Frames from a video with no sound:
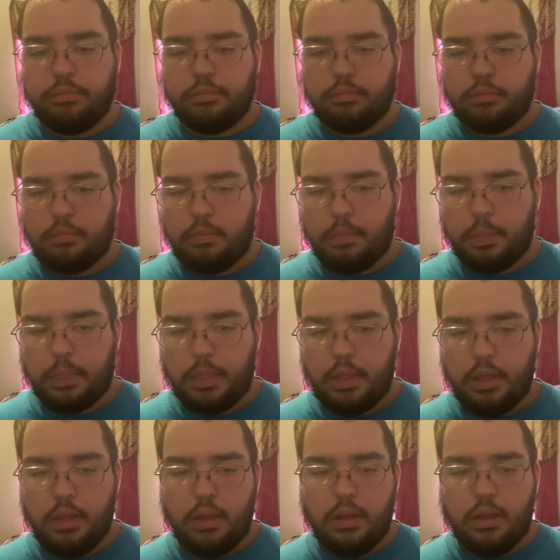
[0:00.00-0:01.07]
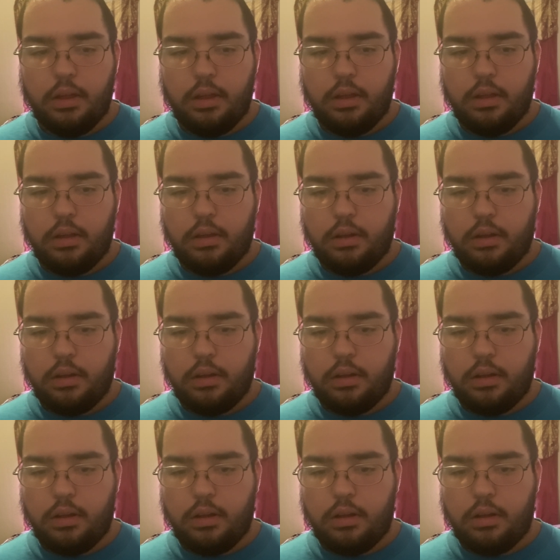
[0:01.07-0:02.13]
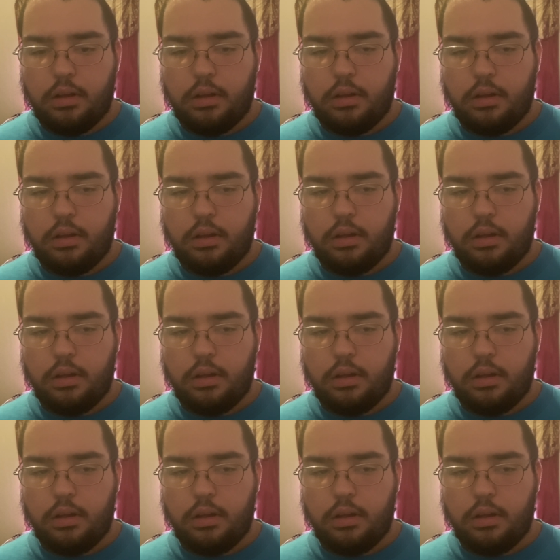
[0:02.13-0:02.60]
Nothing is said.